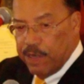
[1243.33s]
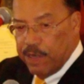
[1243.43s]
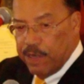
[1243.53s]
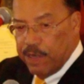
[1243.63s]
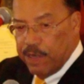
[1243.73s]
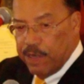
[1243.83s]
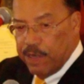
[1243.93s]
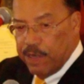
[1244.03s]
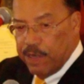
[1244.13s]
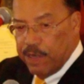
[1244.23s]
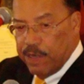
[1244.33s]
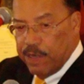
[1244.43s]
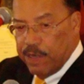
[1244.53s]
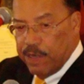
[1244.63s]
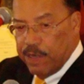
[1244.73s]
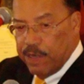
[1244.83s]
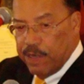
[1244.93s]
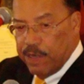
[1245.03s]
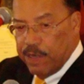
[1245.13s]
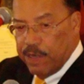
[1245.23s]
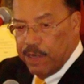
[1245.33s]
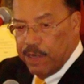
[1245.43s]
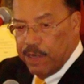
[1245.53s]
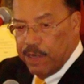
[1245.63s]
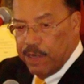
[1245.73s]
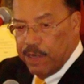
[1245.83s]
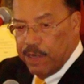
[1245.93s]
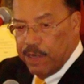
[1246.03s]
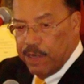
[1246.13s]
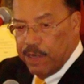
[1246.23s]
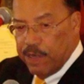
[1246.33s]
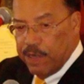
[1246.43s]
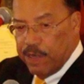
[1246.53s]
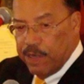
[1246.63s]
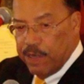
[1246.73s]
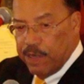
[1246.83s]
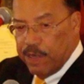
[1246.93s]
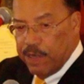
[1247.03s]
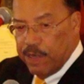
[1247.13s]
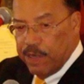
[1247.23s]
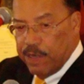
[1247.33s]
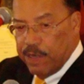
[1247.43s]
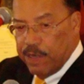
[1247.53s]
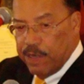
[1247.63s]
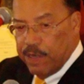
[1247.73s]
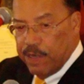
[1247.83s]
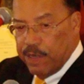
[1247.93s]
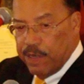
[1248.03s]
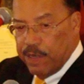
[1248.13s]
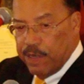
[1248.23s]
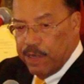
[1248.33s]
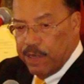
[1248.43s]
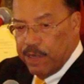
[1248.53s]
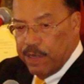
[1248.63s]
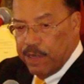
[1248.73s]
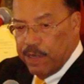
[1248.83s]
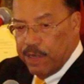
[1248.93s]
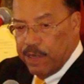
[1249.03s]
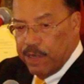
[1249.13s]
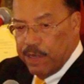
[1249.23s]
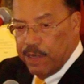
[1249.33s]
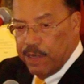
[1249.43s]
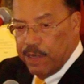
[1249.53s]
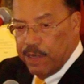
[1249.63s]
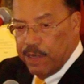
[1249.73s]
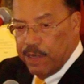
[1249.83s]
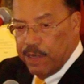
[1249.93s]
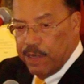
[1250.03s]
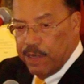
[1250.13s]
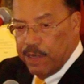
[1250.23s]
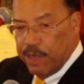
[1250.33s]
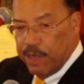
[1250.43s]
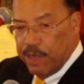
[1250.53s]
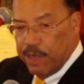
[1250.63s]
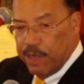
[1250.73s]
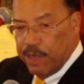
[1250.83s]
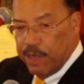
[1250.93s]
[no speech]